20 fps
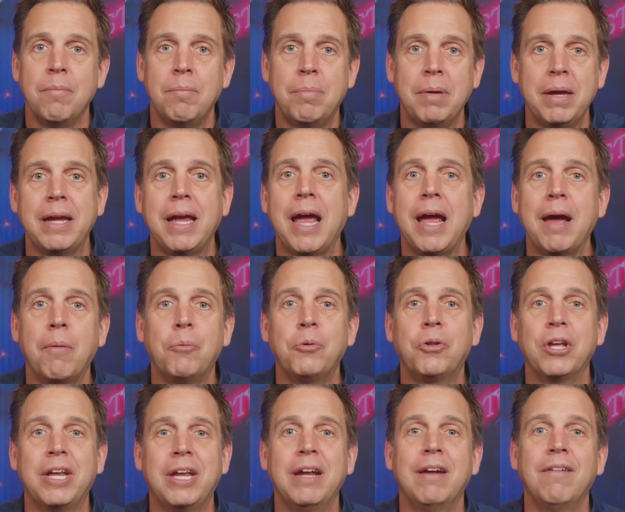Being able
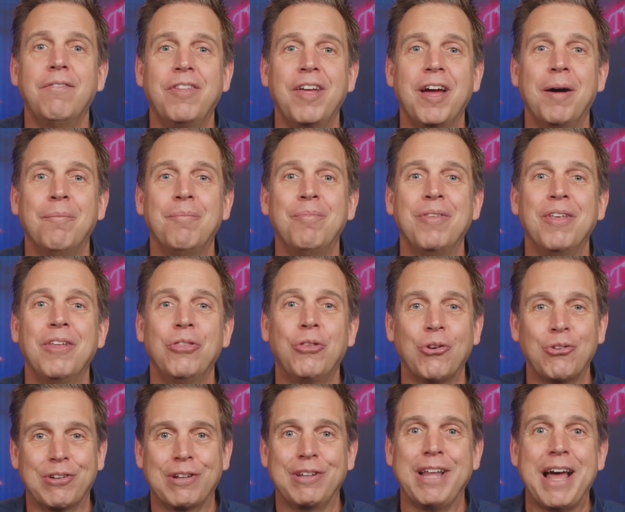to give them
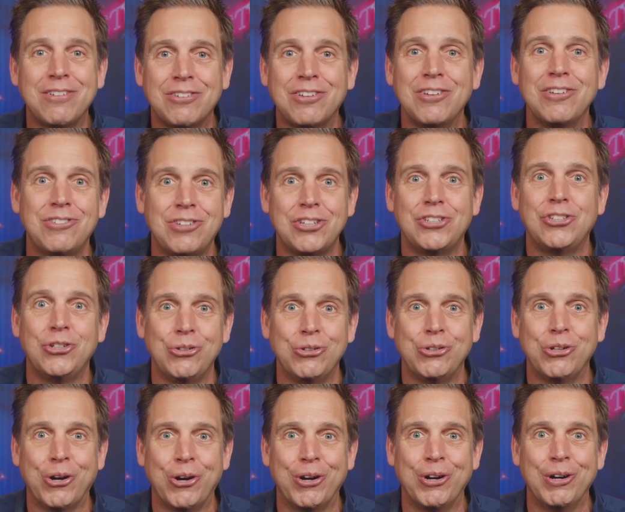those lessons that you
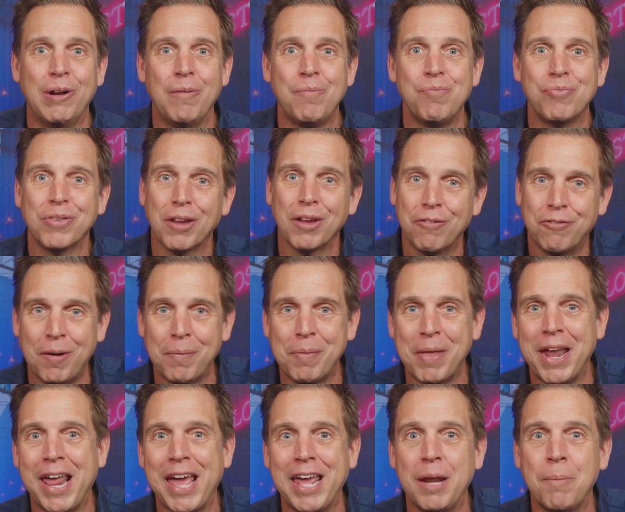learned from
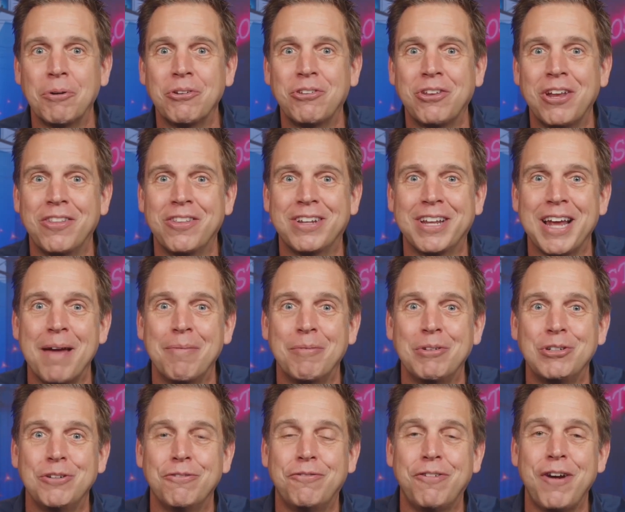that 80% of the time
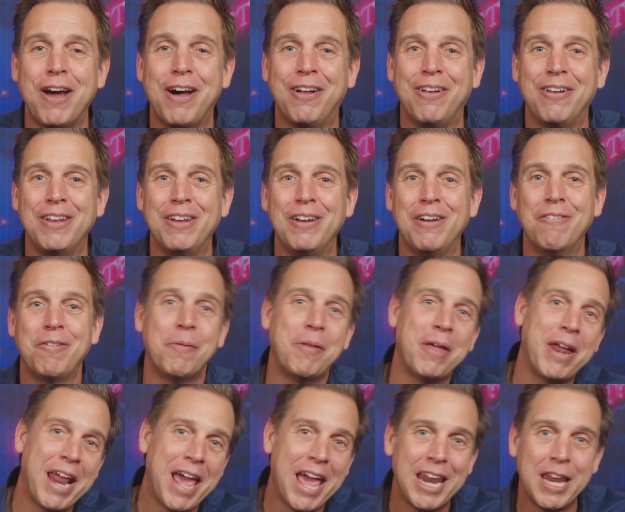that you fell, from
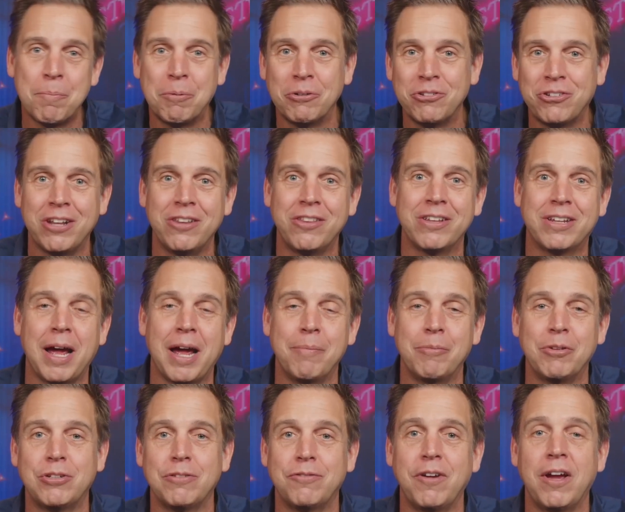that 80% of the time
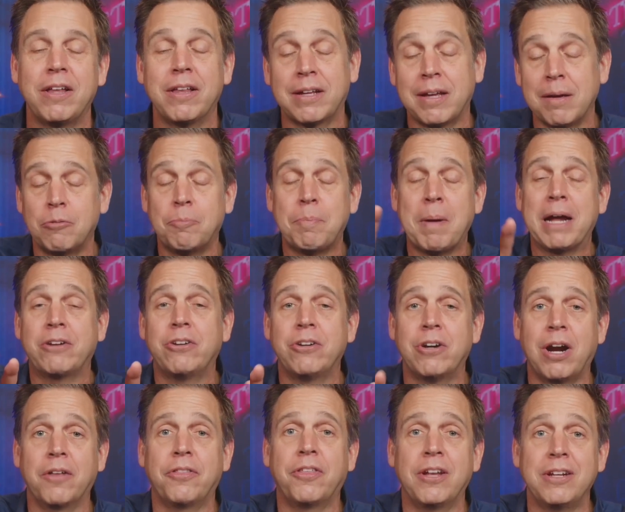that you fail. It comes back to your
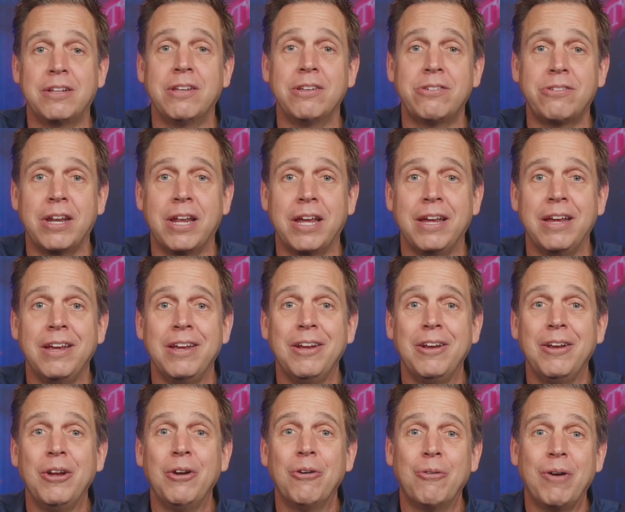authenticity,
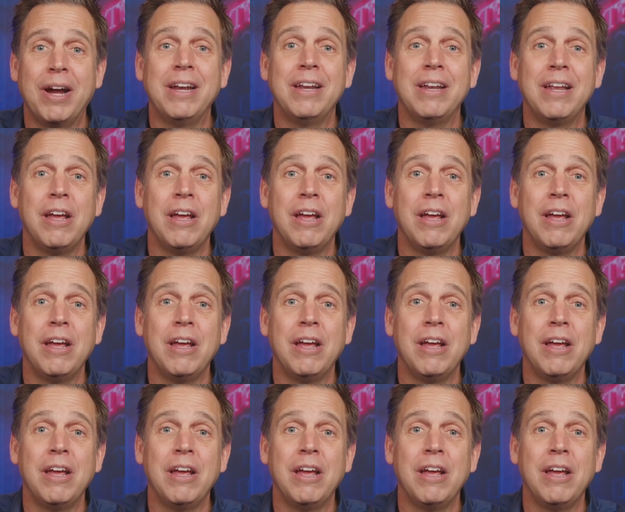right?